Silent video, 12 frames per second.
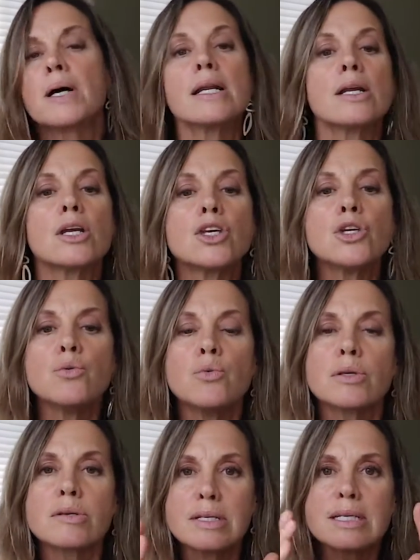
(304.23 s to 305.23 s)
but you
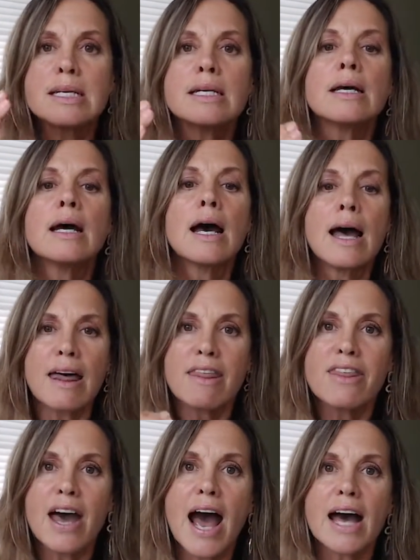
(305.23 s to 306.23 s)
will see
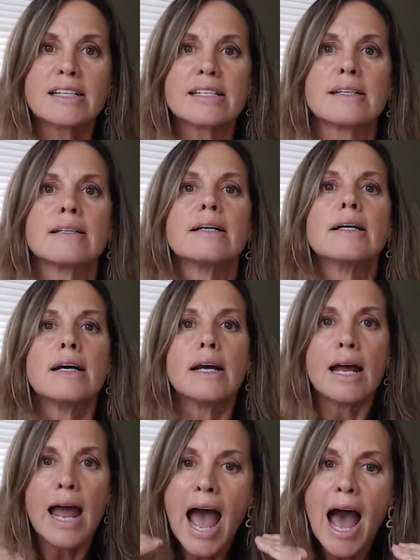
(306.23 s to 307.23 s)
that
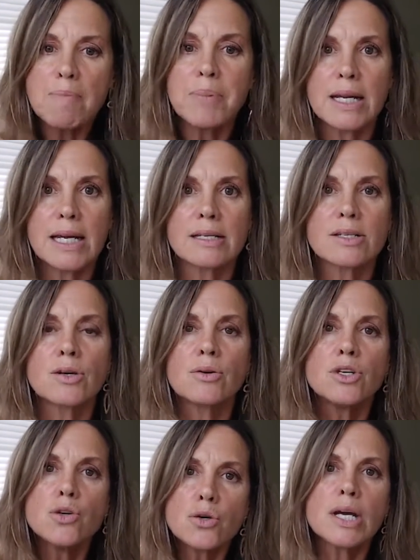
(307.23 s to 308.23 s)
happening. So
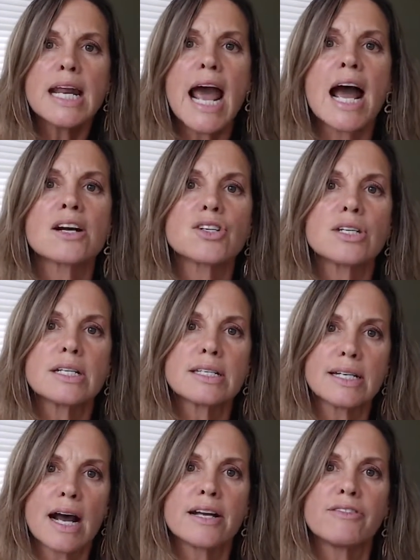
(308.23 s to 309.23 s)
you can actually
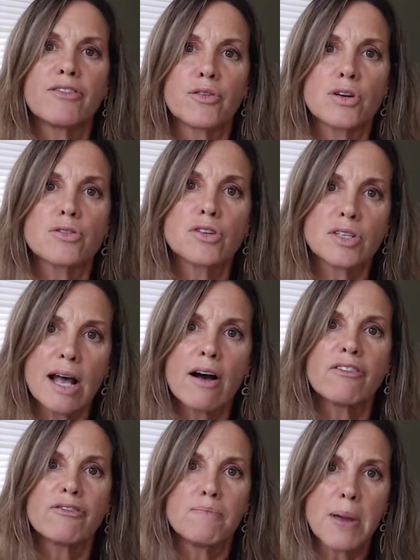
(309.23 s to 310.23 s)
decide for
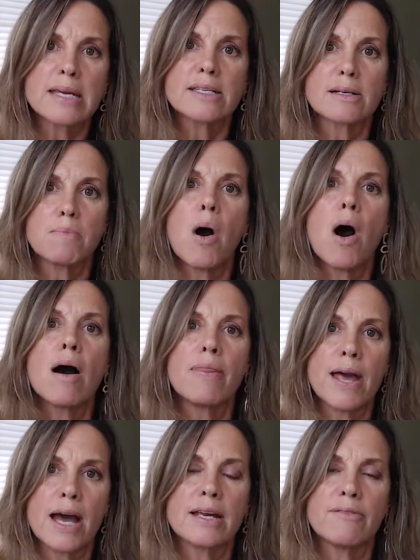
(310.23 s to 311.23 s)
yourself based upon
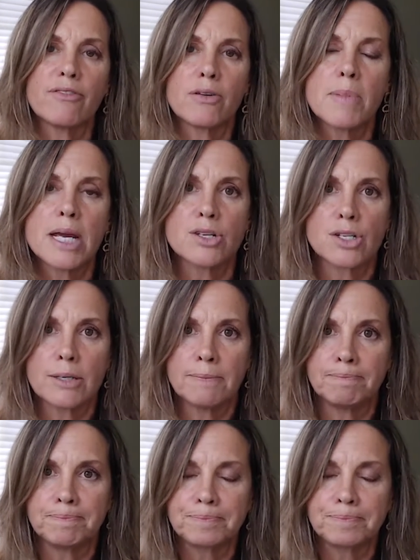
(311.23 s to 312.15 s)
that information.